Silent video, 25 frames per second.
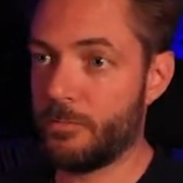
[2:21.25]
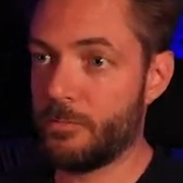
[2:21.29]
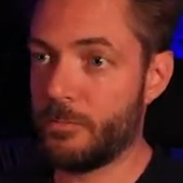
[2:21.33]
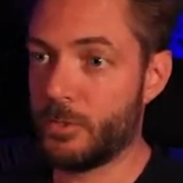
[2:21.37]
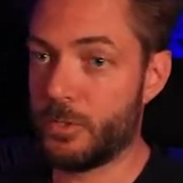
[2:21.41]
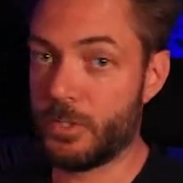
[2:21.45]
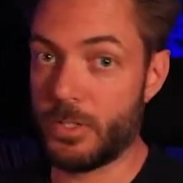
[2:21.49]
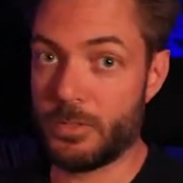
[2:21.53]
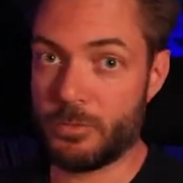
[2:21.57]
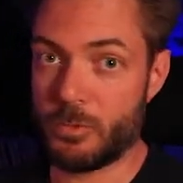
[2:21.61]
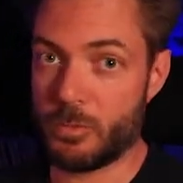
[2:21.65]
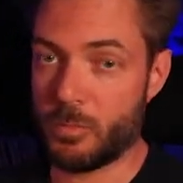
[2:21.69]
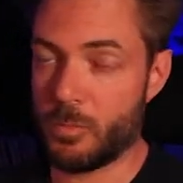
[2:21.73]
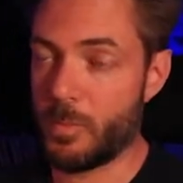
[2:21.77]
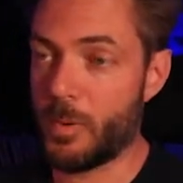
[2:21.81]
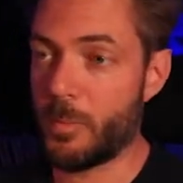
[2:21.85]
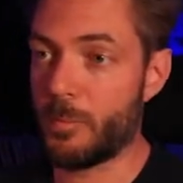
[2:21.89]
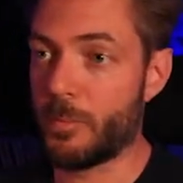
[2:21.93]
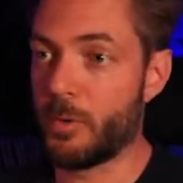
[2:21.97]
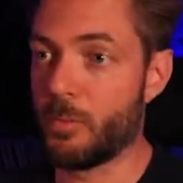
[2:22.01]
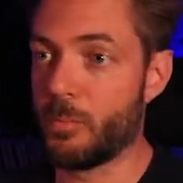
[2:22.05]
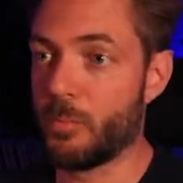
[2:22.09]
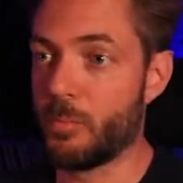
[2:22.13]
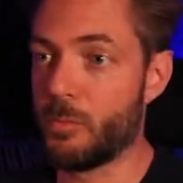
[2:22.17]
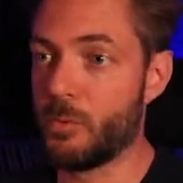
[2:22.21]
but you have to
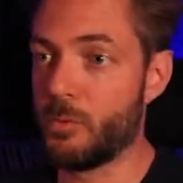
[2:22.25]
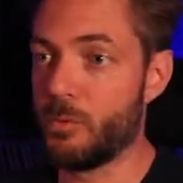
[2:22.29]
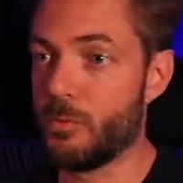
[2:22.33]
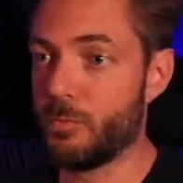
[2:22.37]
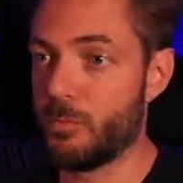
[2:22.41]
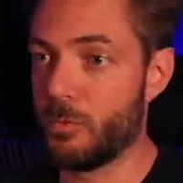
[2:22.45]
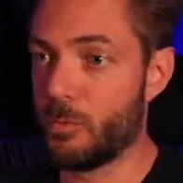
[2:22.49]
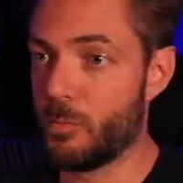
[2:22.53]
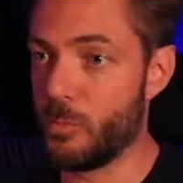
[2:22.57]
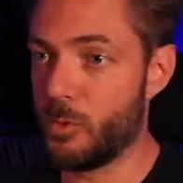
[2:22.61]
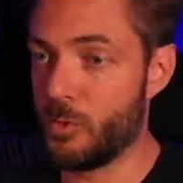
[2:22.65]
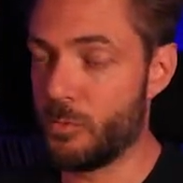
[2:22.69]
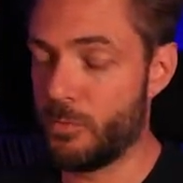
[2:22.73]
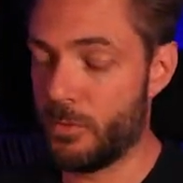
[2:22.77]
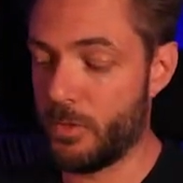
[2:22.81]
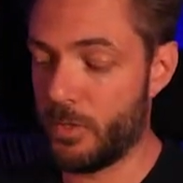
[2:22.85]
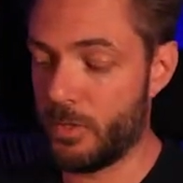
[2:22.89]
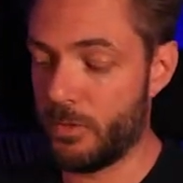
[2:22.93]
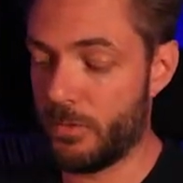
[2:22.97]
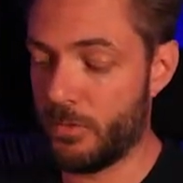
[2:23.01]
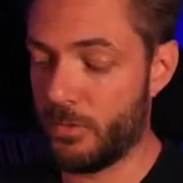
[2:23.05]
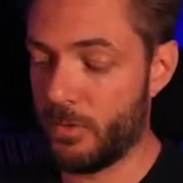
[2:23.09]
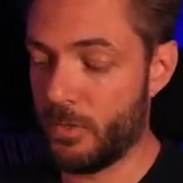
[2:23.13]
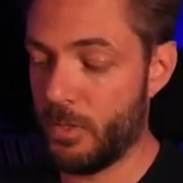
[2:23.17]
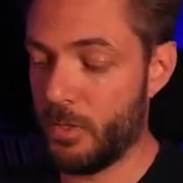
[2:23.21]
remember to remo remove
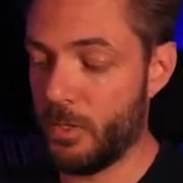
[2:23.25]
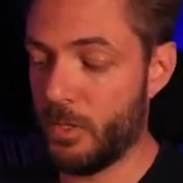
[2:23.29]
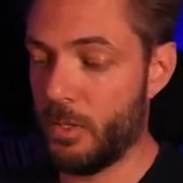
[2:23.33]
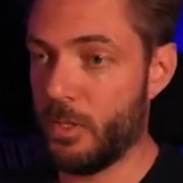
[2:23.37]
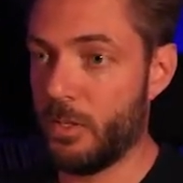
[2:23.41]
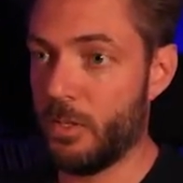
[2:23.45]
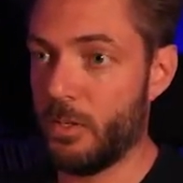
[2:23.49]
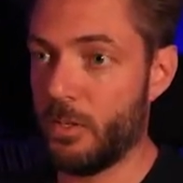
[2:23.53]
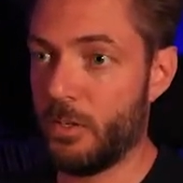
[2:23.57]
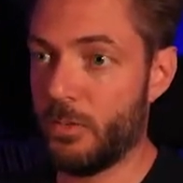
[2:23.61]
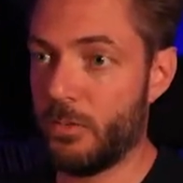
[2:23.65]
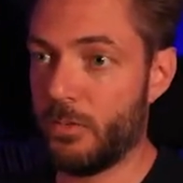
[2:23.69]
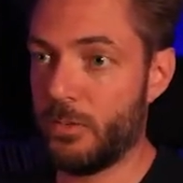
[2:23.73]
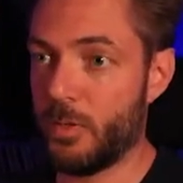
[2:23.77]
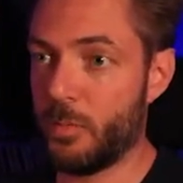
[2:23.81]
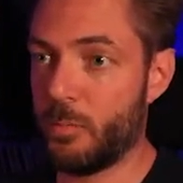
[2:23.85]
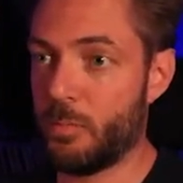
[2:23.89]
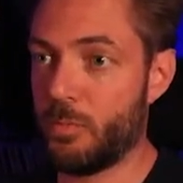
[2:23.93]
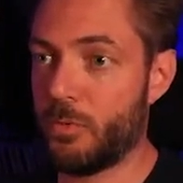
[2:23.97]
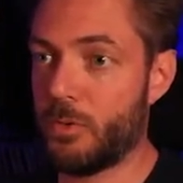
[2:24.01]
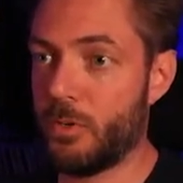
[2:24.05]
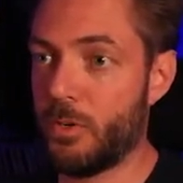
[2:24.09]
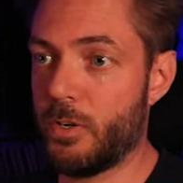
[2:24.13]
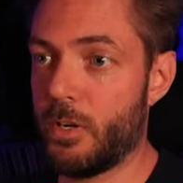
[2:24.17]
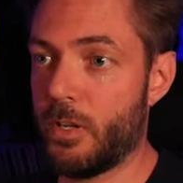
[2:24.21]
this, say
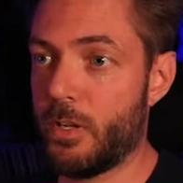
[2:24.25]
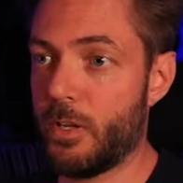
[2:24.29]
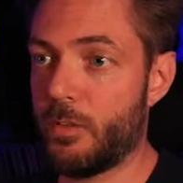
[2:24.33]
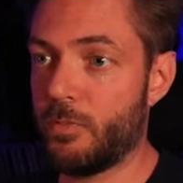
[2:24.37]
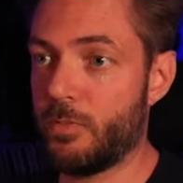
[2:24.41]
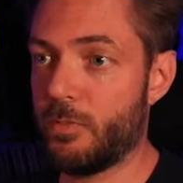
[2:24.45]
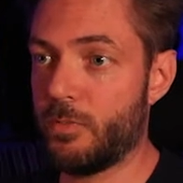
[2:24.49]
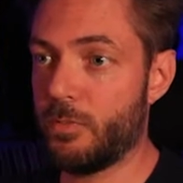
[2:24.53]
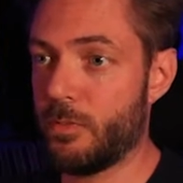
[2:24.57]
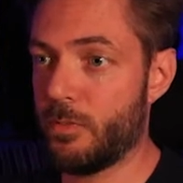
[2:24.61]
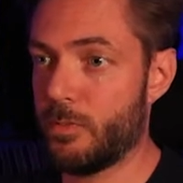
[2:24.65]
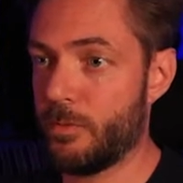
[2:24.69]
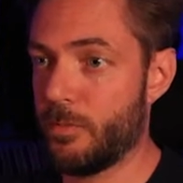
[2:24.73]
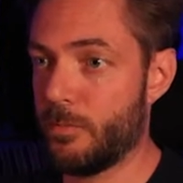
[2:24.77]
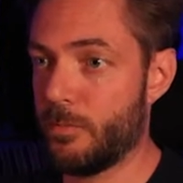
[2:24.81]
printf.